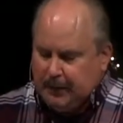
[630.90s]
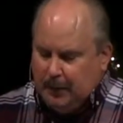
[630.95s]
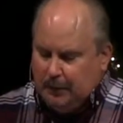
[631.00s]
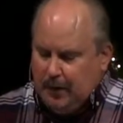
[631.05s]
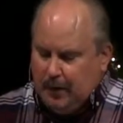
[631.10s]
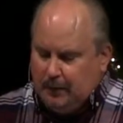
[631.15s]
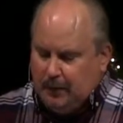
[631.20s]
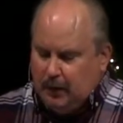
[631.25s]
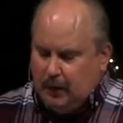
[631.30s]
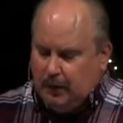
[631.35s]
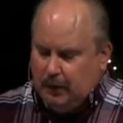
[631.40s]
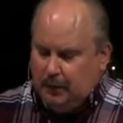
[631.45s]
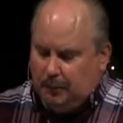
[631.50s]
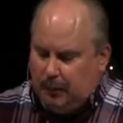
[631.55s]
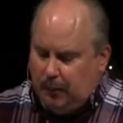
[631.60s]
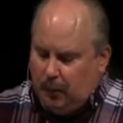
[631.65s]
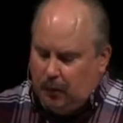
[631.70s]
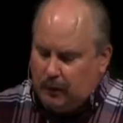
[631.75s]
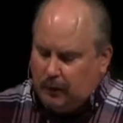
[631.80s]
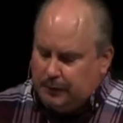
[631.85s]
Maybe you're on the
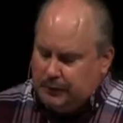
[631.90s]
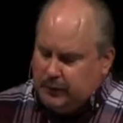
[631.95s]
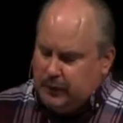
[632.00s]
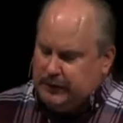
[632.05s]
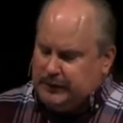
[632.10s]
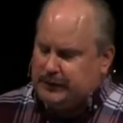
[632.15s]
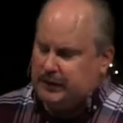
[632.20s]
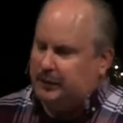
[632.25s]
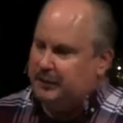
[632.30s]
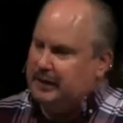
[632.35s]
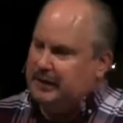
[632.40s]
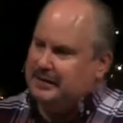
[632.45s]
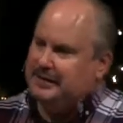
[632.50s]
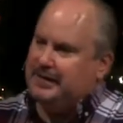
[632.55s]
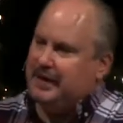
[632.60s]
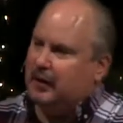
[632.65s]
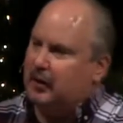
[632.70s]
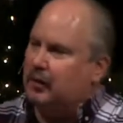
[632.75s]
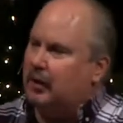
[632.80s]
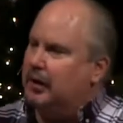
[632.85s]
border of doing something
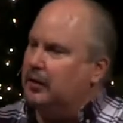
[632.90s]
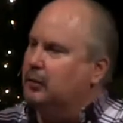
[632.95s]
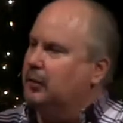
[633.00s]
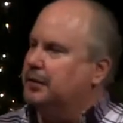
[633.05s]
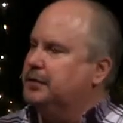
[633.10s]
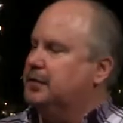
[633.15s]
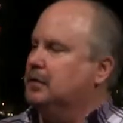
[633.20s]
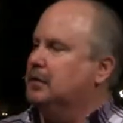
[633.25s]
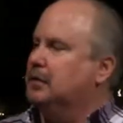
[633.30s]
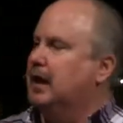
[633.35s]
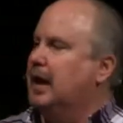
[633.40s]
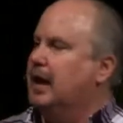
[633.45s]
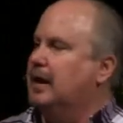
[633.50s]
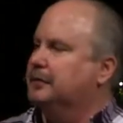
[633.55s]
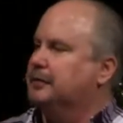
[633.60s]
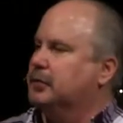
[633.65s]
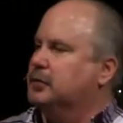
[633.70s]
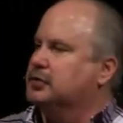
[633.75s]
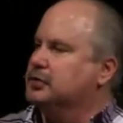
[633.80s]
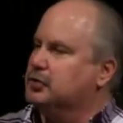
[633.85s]
daring with your
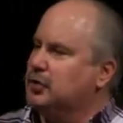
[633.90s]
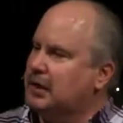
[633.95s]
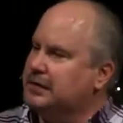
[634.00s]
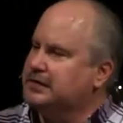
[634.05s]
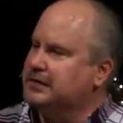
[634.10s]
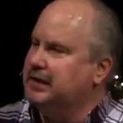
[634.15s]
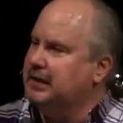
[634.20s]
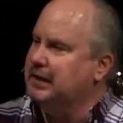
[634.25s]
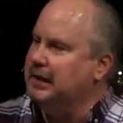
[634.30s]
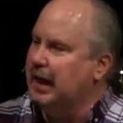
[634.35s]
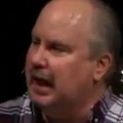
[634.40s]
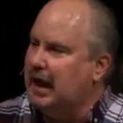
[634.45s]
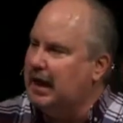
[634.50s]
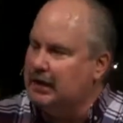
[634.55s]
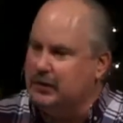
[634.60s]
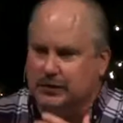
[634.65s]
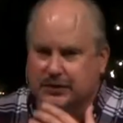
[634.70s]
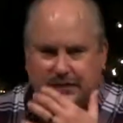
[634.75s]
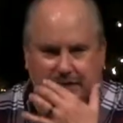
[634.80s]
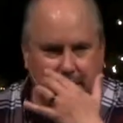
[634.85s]
life or trusting
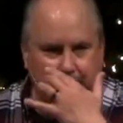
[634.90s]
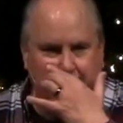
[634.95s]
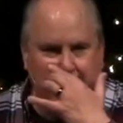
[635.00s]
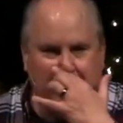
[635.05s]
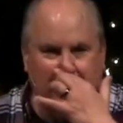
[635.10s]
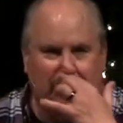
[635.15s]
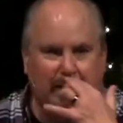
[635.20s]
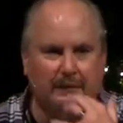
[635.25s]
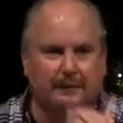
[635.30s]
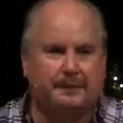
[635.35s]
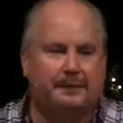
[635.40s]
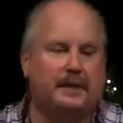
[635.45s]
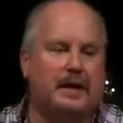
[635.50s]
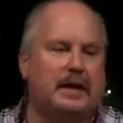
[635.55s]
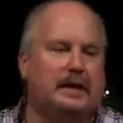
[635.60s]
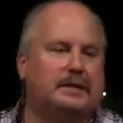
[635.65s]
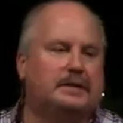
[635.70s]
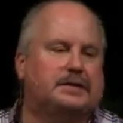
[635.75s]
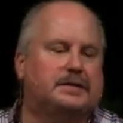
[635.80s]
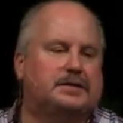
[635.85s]
God or stepping out in
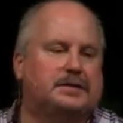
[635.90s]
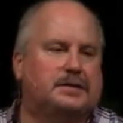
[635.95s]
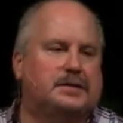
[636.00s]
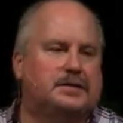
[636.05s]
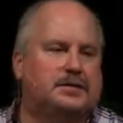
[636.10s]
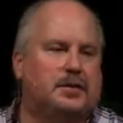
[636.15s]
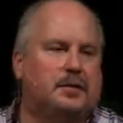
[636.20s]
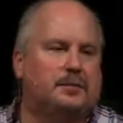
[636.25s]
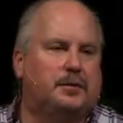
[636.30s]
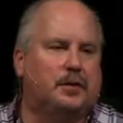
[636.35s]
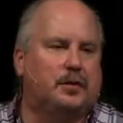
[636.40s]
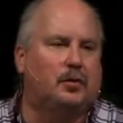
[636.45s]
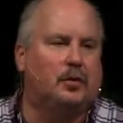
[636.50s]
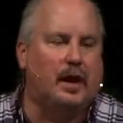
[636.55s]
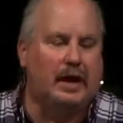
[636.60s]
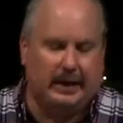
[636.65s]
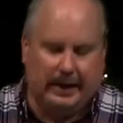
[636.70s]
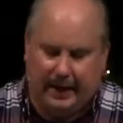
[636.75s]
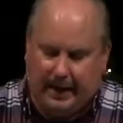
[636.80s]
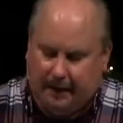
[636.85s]
faith to see something
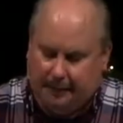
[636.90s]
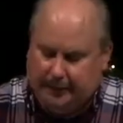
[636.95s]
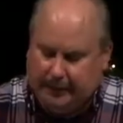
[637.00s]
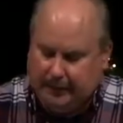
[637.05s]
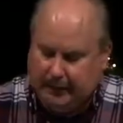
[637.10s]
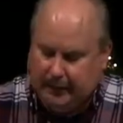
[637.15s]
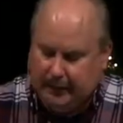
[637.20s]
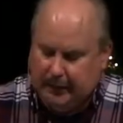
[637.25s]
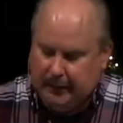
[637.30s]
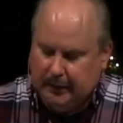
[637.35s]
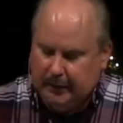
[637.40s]
great happen.